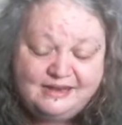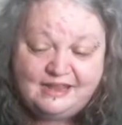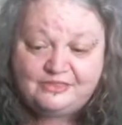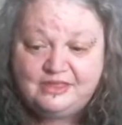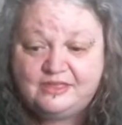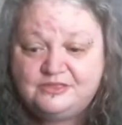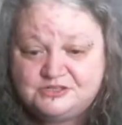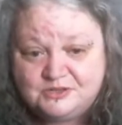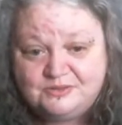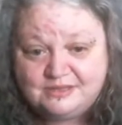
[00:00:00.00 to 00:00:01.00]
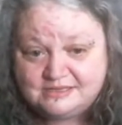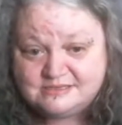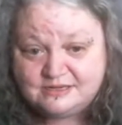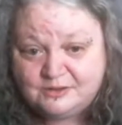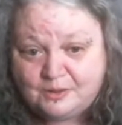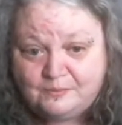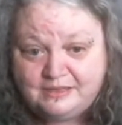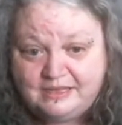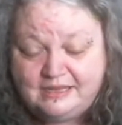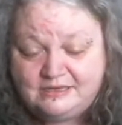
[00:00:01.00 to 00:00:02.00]
Now, the other two things that are
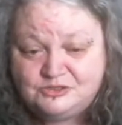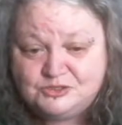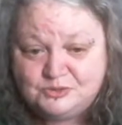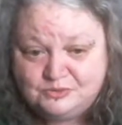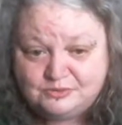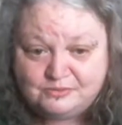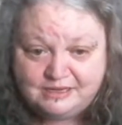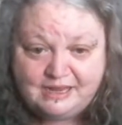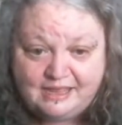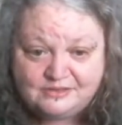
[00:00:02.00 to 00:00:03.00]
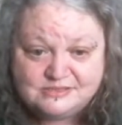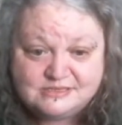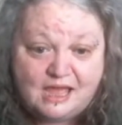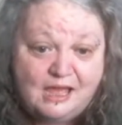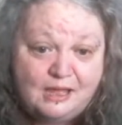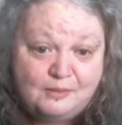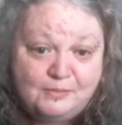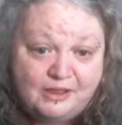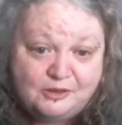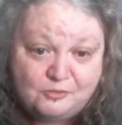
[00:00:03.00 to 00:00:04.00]
going into the greenhouse are
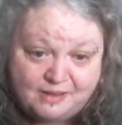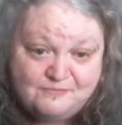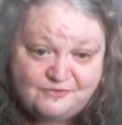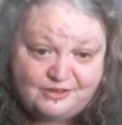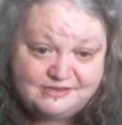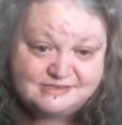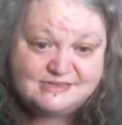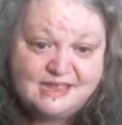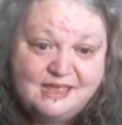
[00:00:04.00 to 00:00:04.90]
my grapevines